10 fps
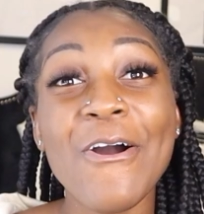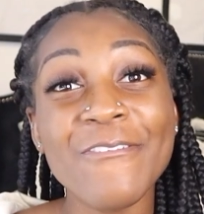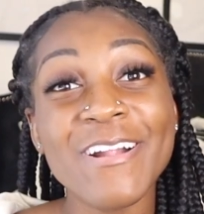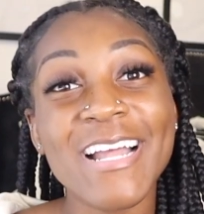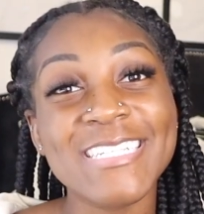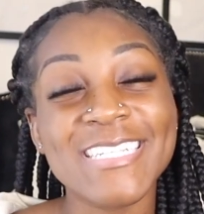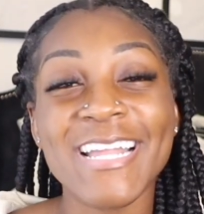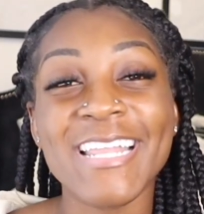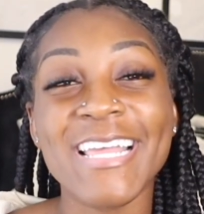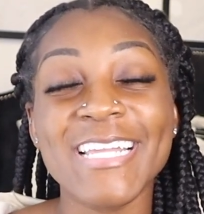Overcast
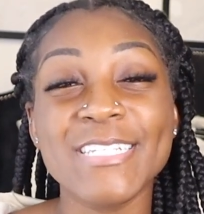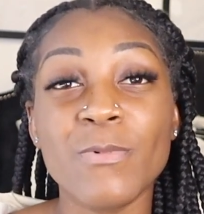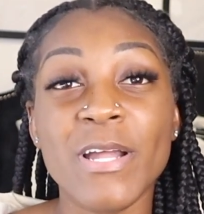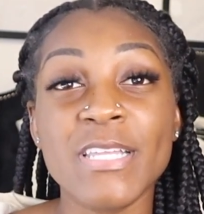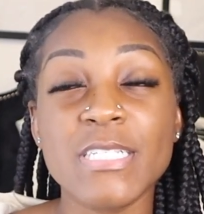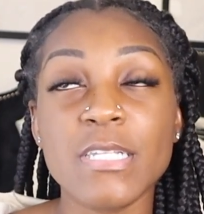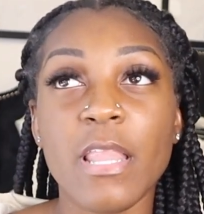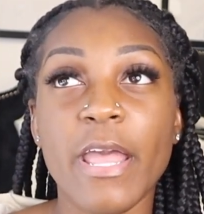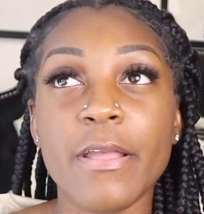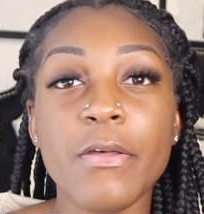lighting is when it's
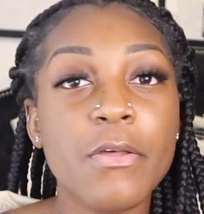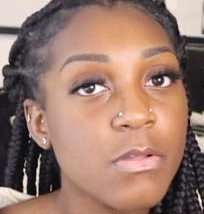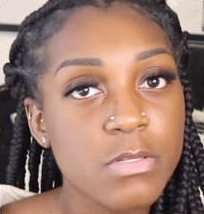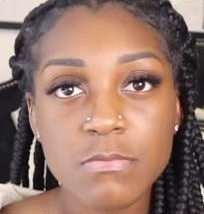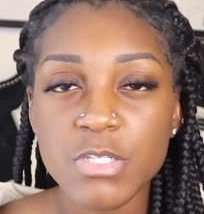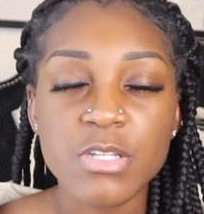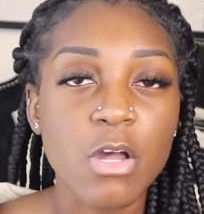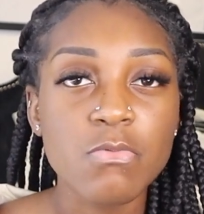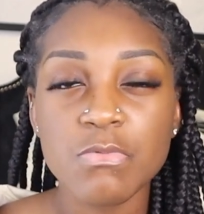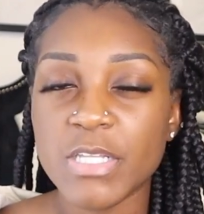like, you
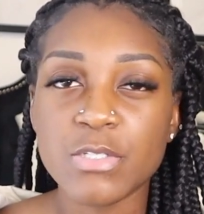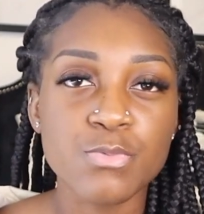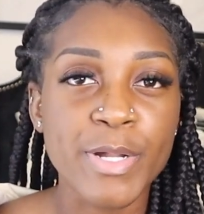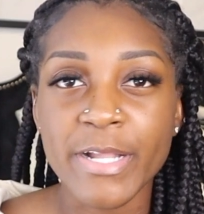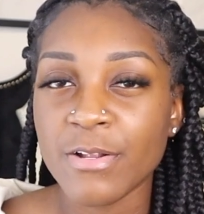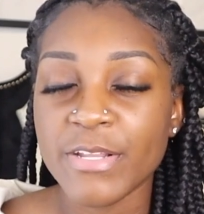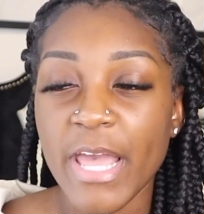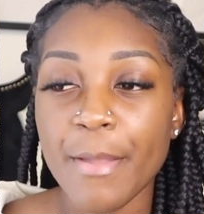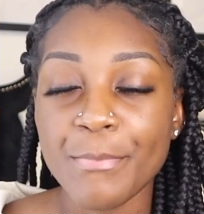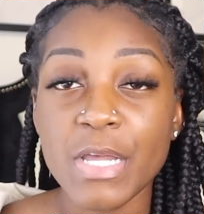know, it's a regular
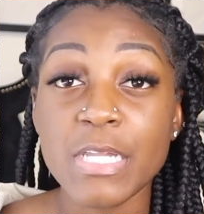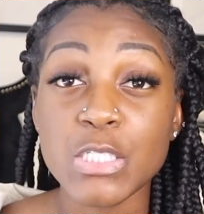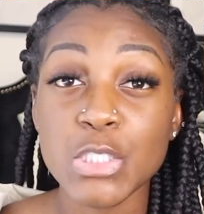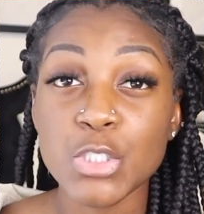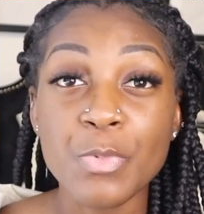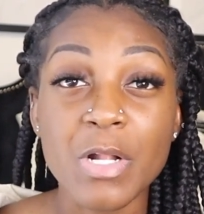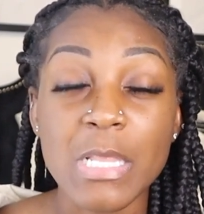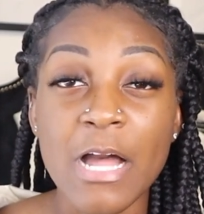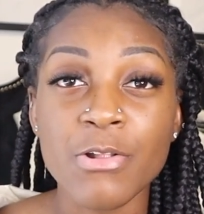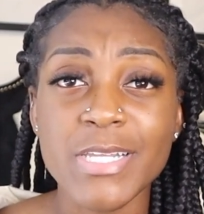day, but it's super
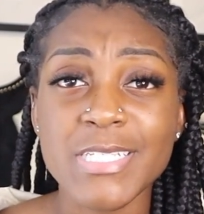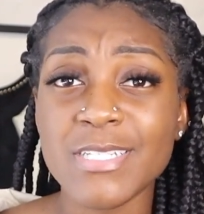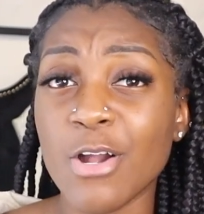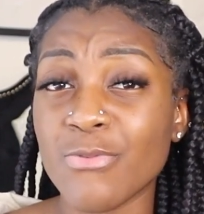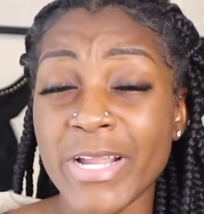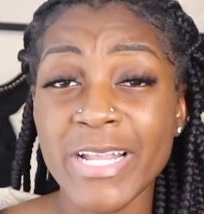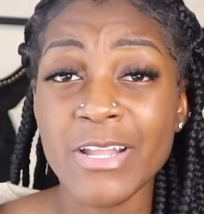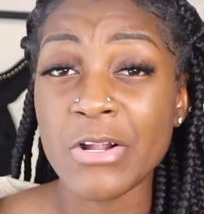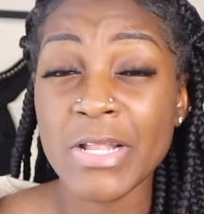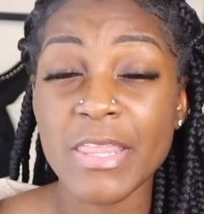cloudy. It's not
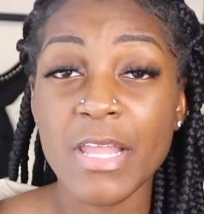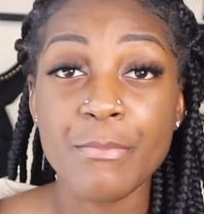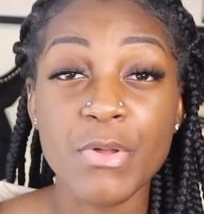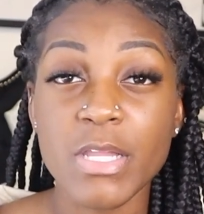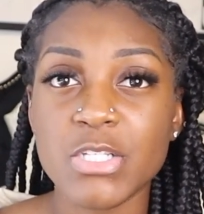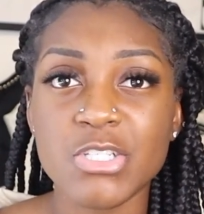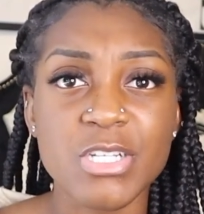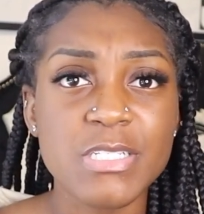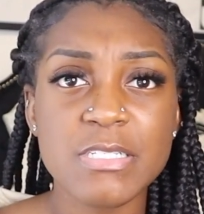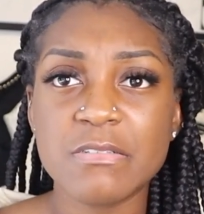raining or anything, but it's
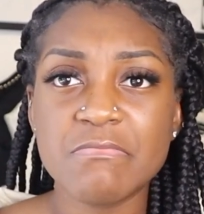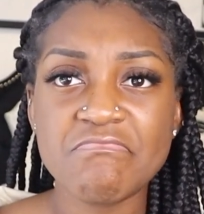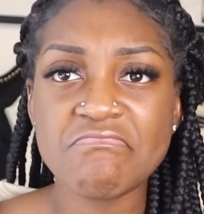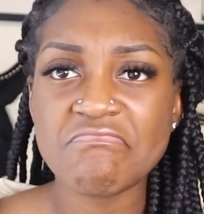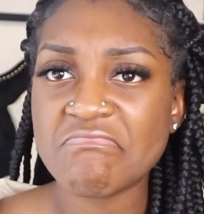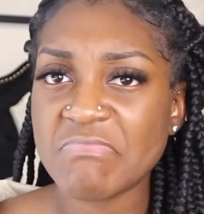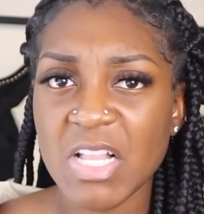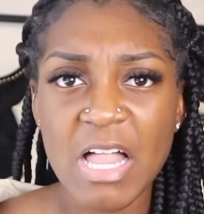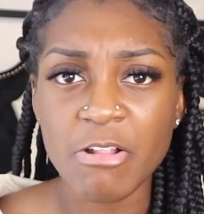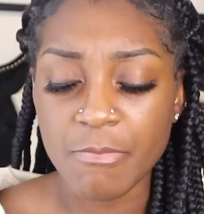just
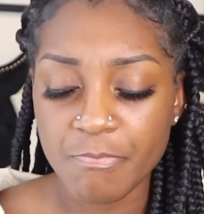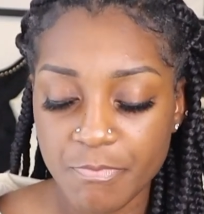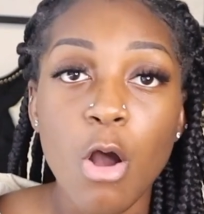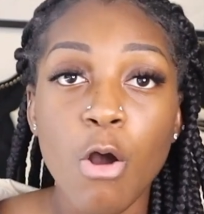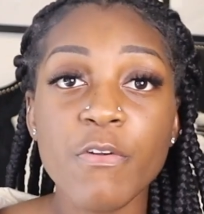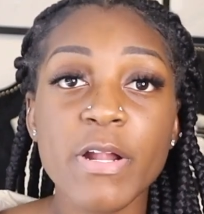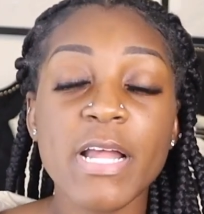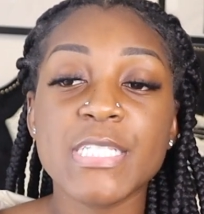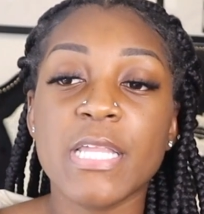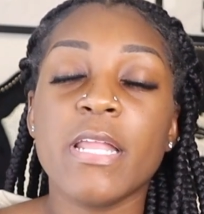cloudy.
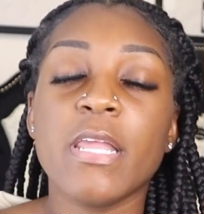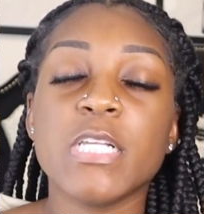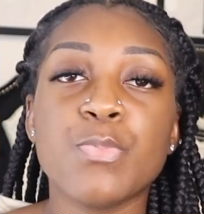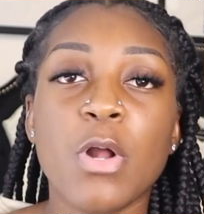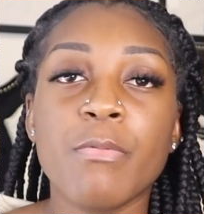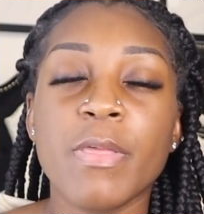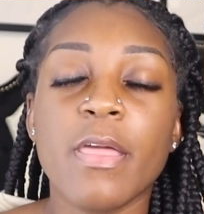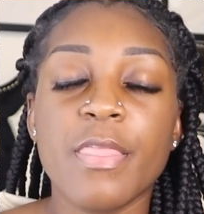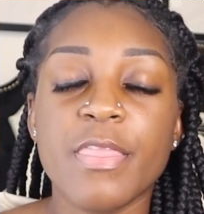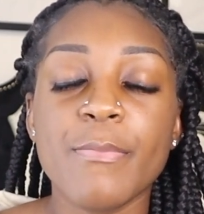Overcast lighting is
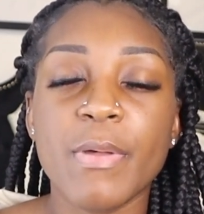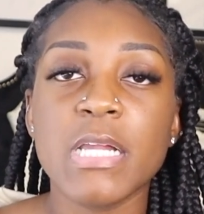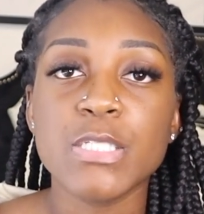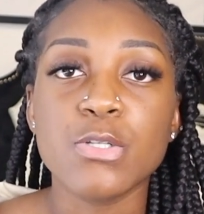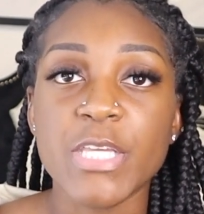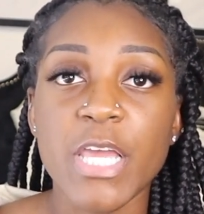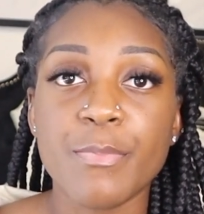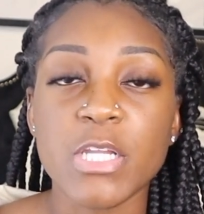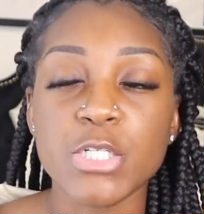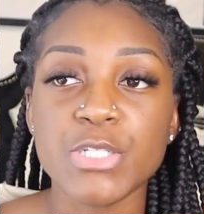probably the best to take
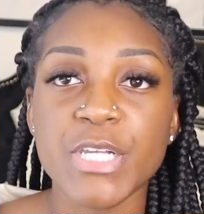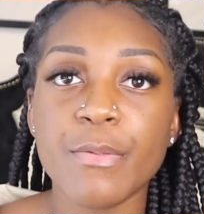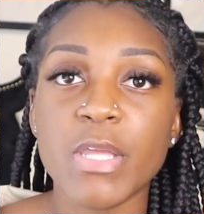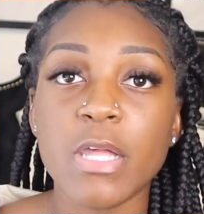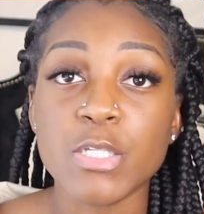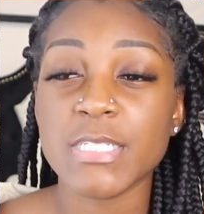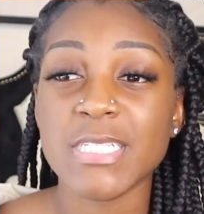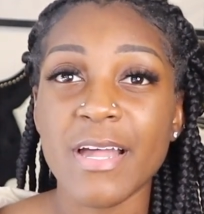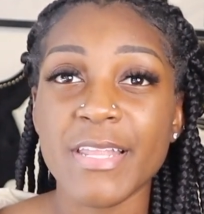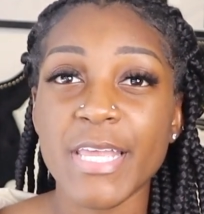pictures in because the
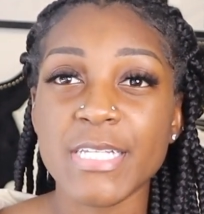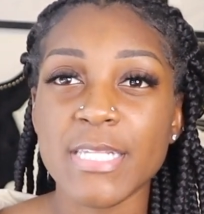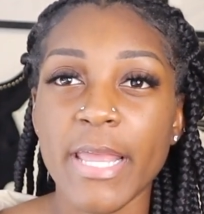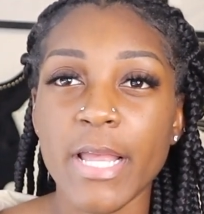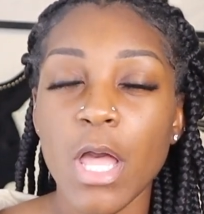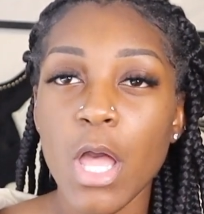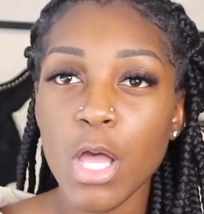sun is like